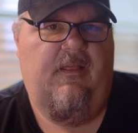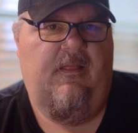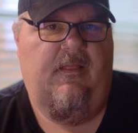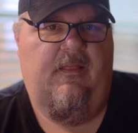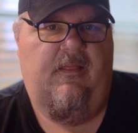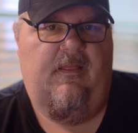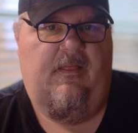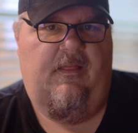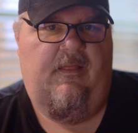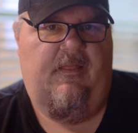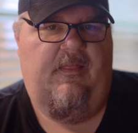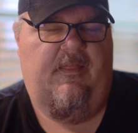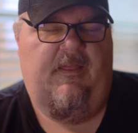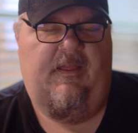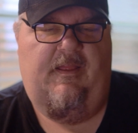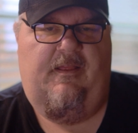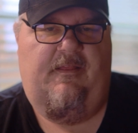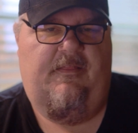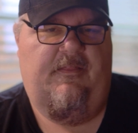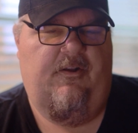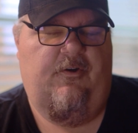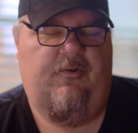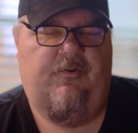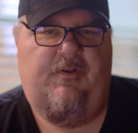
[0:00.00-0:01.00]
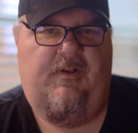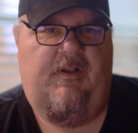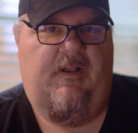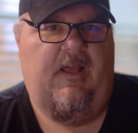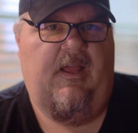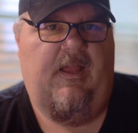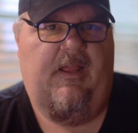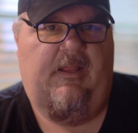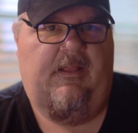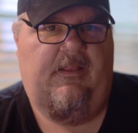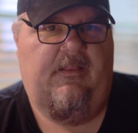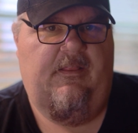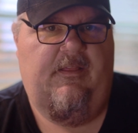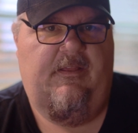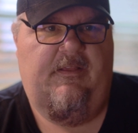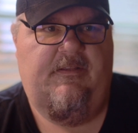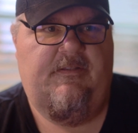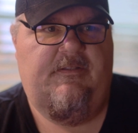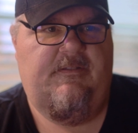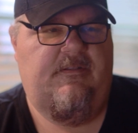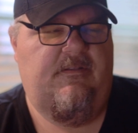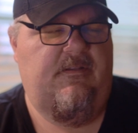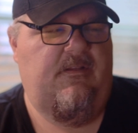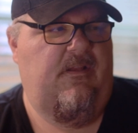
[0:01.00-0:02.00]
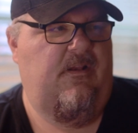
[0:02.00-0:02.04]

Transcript: They're denying this.